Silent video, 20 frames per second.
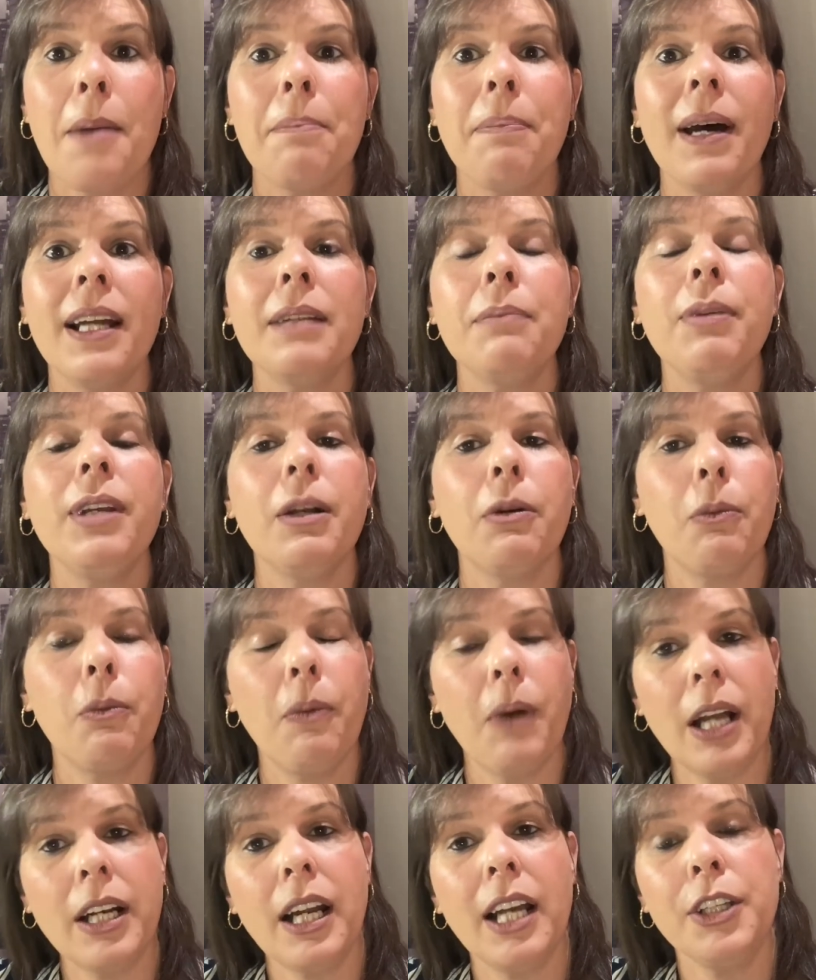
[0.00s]
But
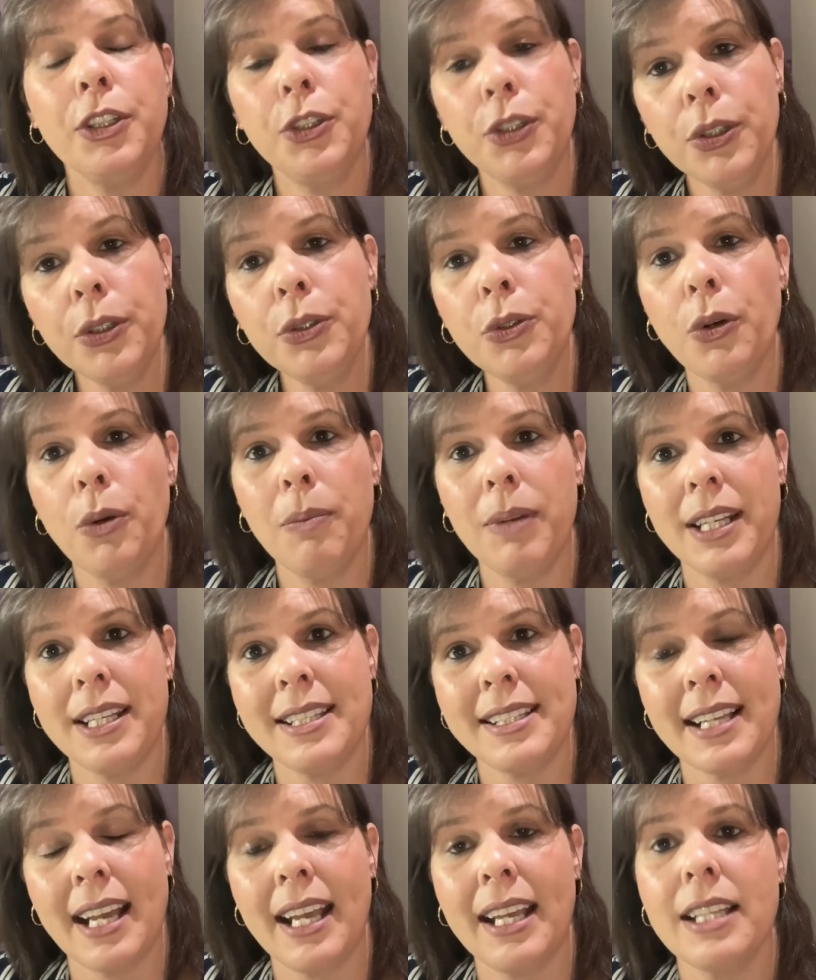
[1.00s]
what I do normally
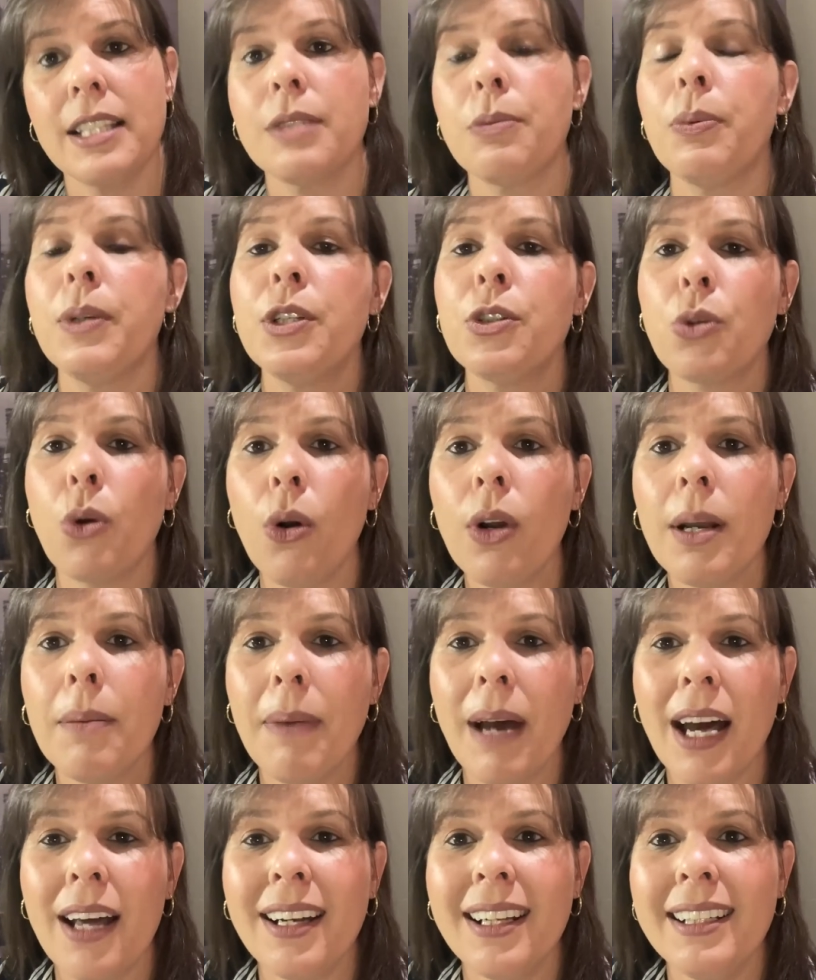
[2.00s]
say is we talk
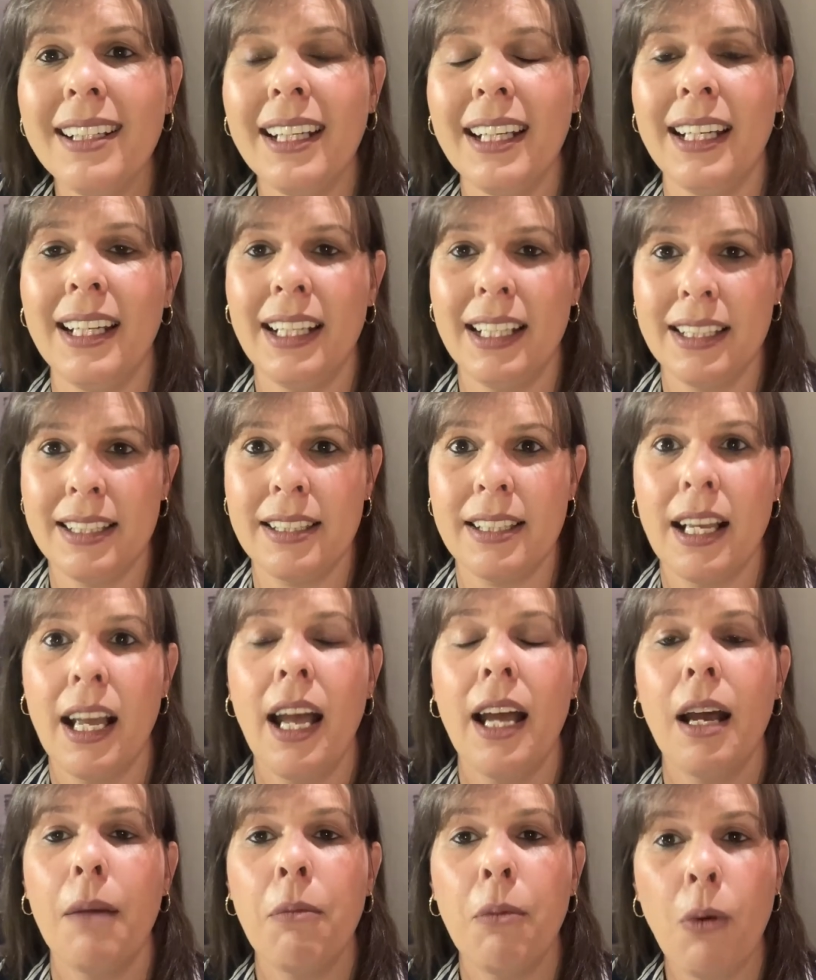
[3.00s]
about it. It is
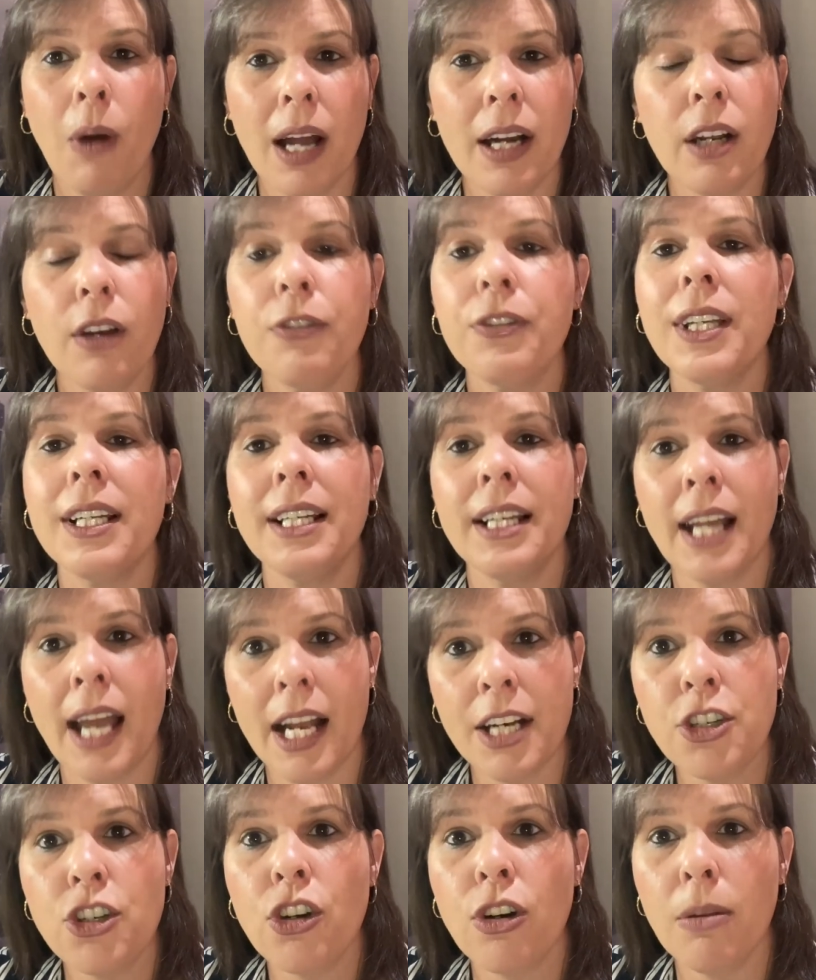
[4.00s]
one of the
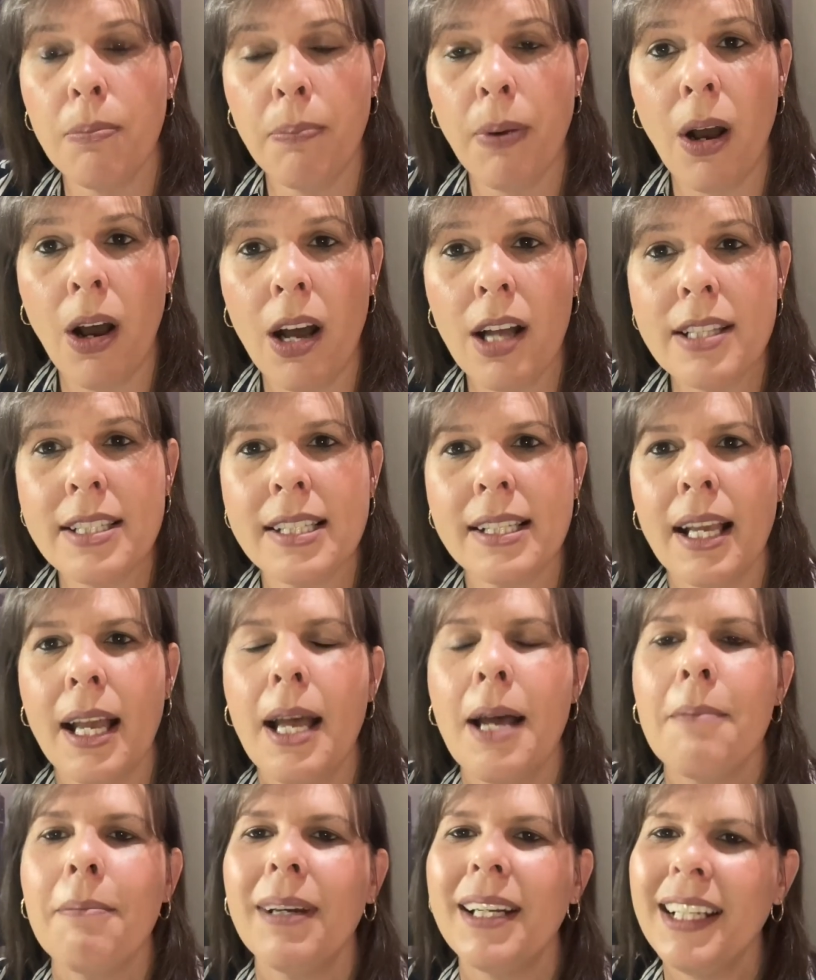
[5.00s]
natural parts,
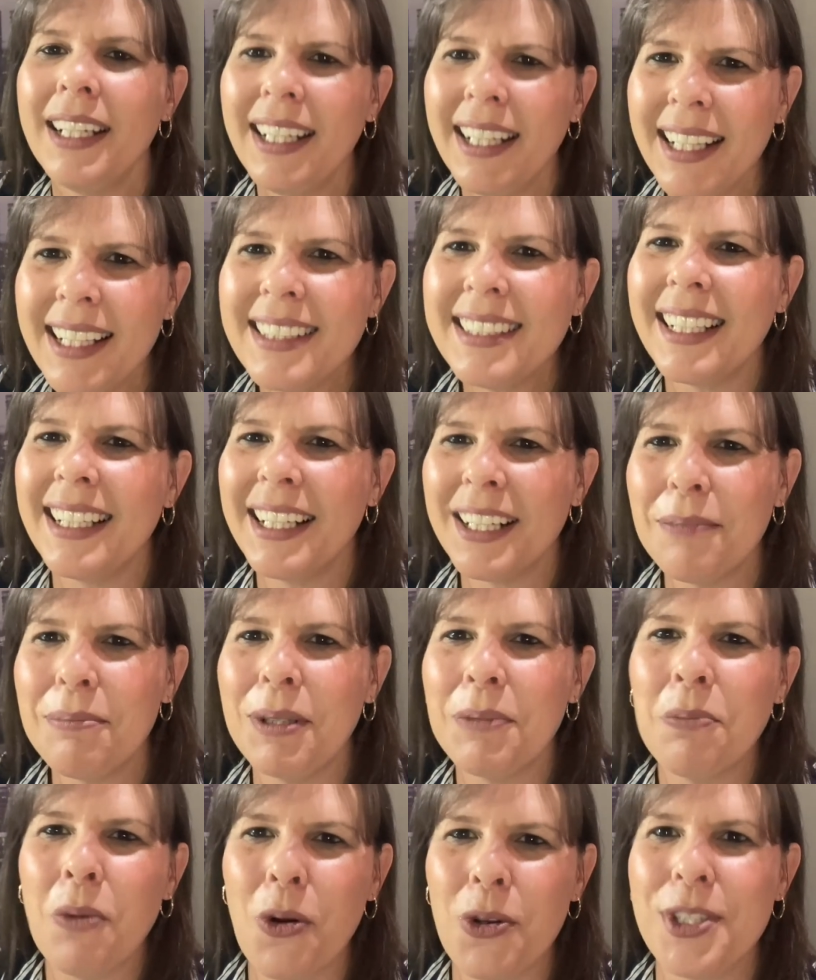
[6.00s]
but it is a little
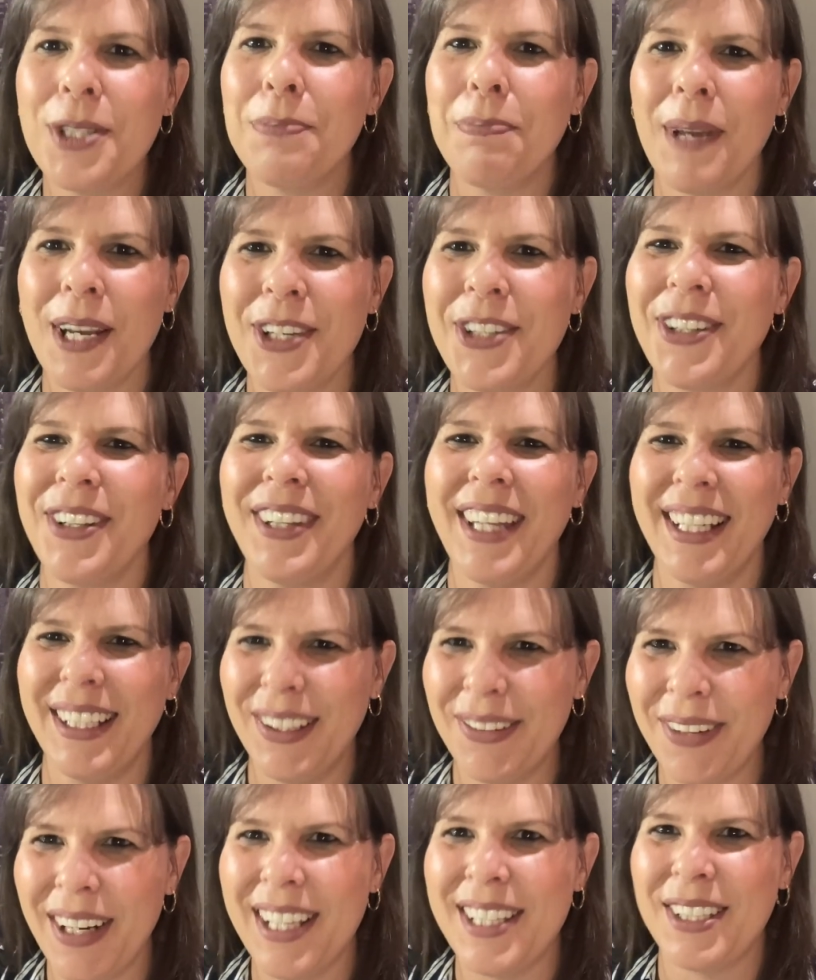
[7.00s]
bit more special than
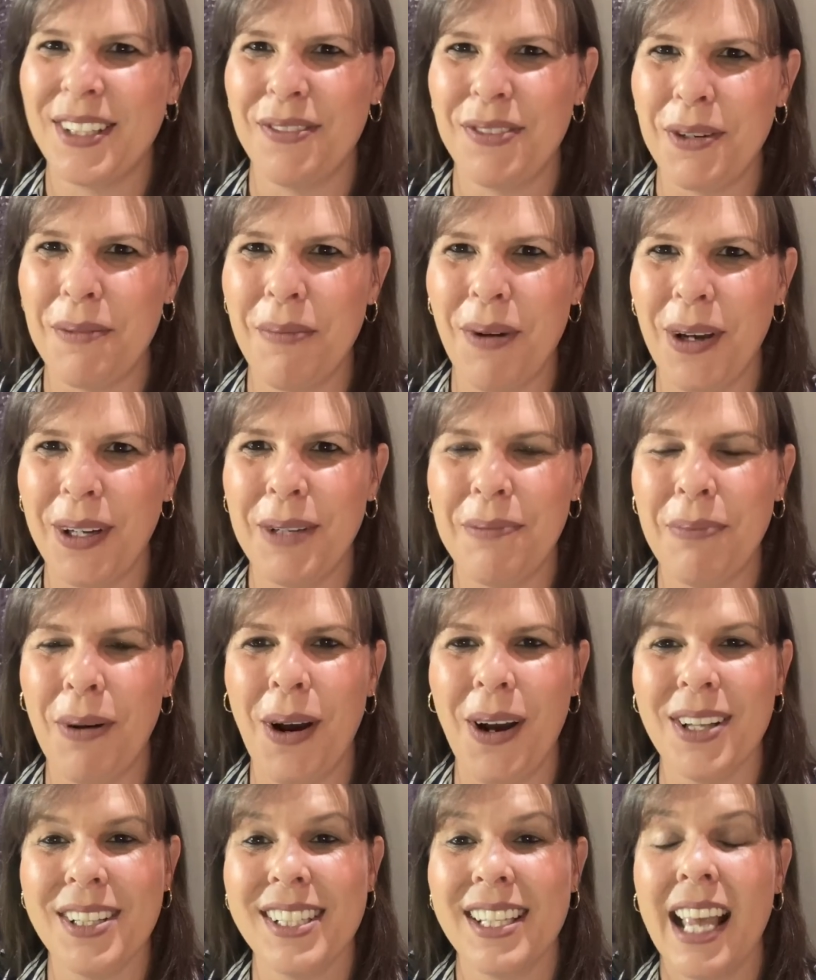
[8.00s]
the rest of your body
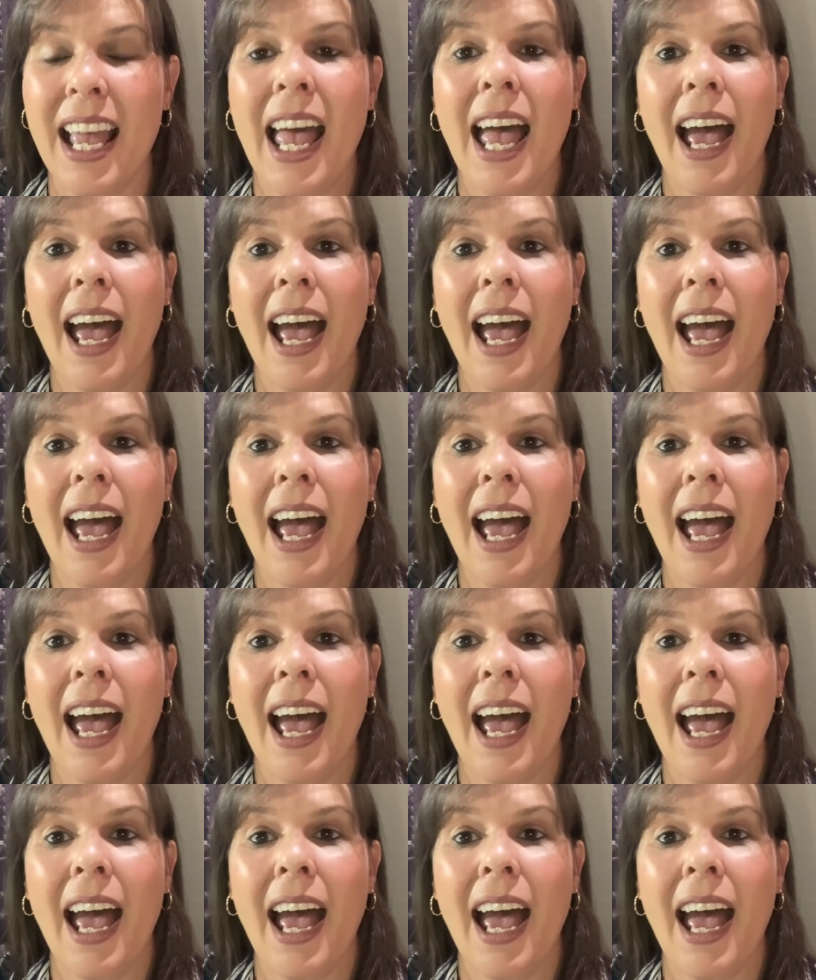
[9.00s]
parts.